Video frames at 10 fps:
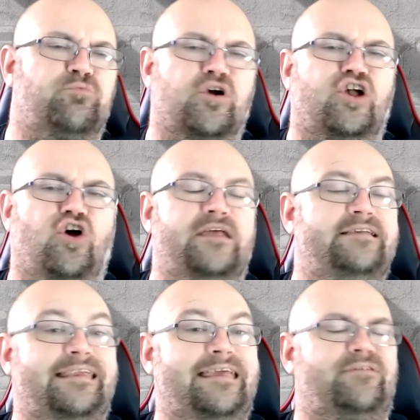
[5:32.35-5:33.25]
work
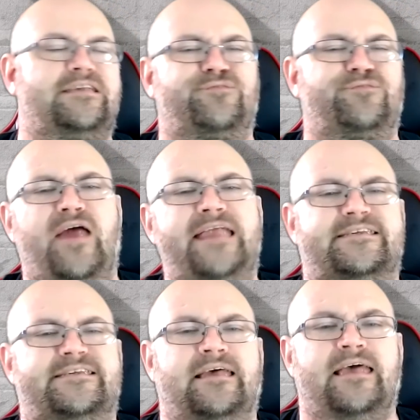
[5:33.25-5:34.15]
colleagues, and even his
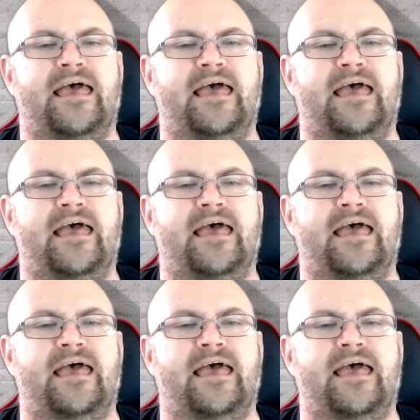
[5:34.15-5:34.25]
friends.